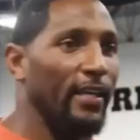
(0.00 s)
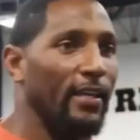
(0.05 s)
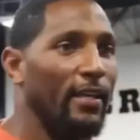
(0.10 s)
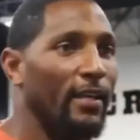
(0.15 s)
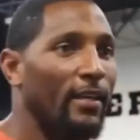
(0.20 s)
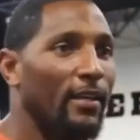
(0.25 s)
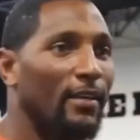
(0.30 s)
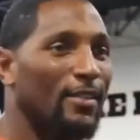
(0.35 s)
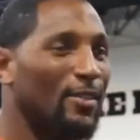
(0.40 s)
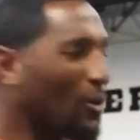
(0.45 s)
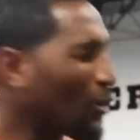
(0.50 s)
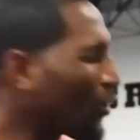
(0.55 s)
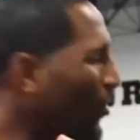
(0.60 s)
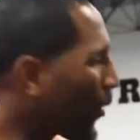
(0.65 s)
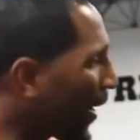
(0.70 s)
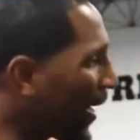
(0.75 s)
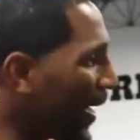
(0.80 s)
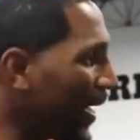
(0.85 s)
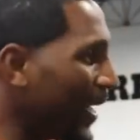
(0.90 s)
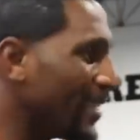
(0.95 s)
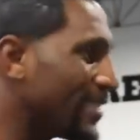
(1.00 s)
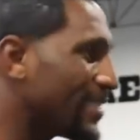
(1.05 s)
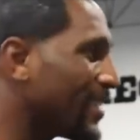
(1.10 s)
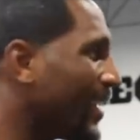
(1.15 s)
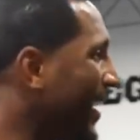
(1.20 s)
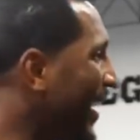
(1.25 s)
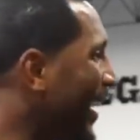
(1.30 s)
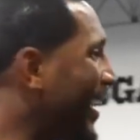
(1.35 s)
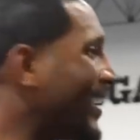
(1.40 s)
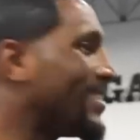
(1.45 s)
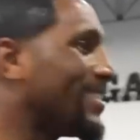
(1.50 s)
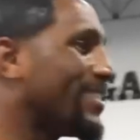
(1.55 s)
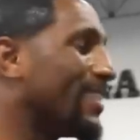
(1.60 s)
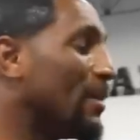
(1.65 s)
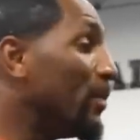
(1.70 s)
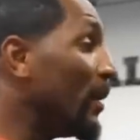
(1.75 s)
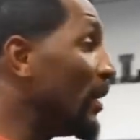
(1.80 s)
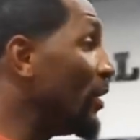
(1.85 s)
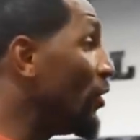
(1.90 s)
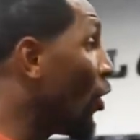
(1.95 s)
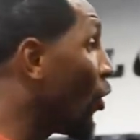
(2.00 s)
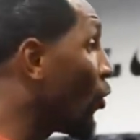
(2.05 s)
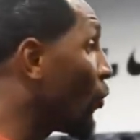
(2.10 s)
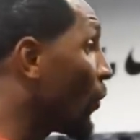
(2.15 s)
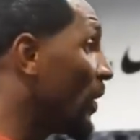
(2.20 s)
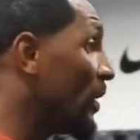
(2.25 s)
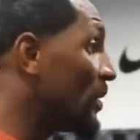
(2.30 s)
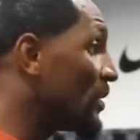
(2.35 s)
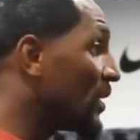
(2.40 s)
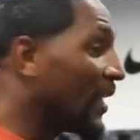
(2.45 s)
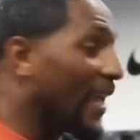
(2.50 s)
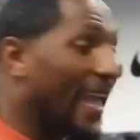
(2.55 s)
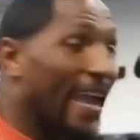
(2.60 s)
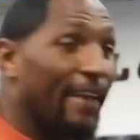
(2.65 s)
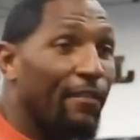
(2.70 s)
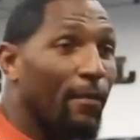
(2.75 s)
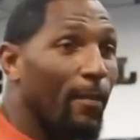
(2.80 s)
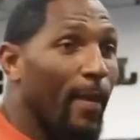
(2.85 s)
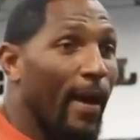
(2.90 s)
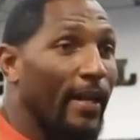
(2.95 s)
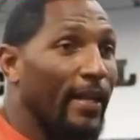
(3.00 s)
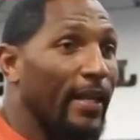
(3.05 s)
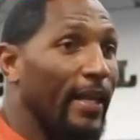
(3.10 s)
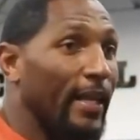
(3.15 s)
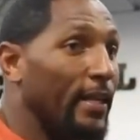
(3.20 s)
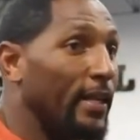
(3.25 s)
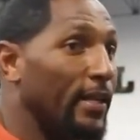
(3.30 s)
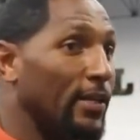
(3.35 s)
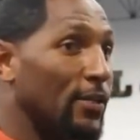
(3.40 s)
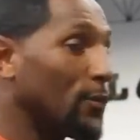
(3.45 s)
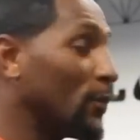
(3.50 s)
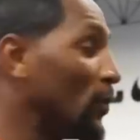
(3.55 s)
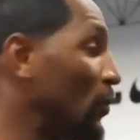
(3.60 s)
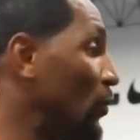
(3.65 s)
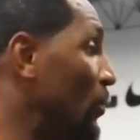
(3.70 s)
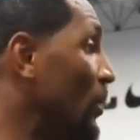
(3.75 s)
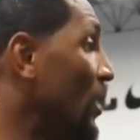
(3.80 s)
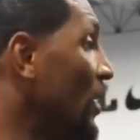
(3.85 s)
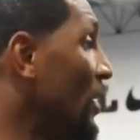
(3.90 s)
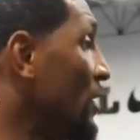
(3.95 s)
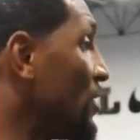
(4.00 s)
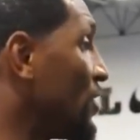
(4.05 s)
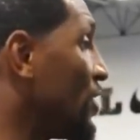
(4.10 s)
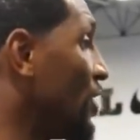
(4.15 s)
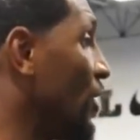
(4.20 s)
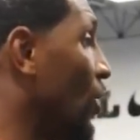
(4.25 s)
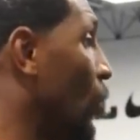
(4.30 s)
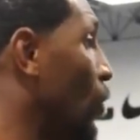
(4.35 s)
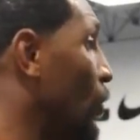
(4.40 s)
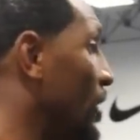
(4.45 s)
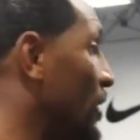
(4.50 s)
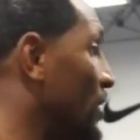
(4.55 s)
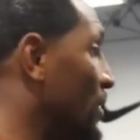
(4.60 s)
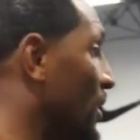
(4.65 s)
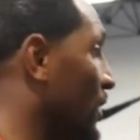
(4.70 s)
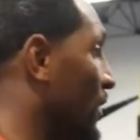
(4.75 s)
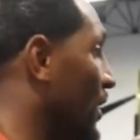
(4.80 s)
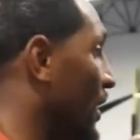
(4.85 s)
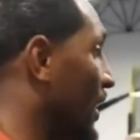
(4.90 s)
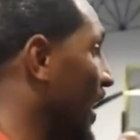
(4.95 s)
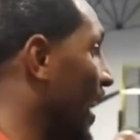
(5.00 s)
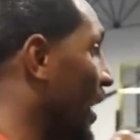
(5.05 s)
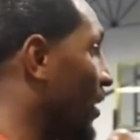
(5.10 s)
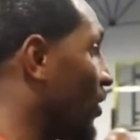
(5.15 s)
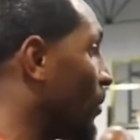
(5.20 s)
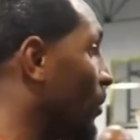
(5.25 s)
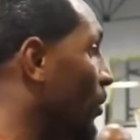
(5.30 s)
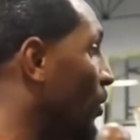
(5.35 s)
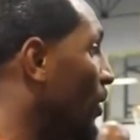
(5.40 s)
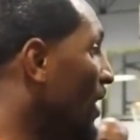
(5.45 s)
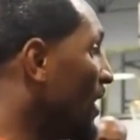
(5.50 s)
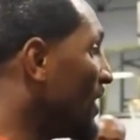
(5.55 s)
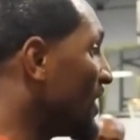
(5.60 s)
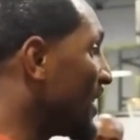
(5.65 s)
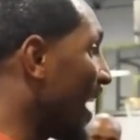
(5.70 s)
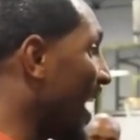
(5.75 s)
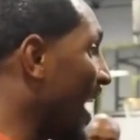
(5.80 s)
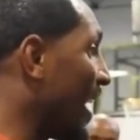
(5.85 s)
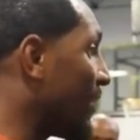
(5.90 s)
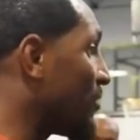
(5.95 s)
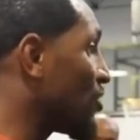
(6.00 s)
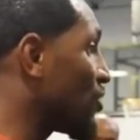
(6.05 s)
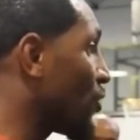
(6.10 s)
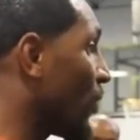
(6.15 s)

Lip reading: get. So grades, it should be no reason everybody in this room should hold each other accountable to have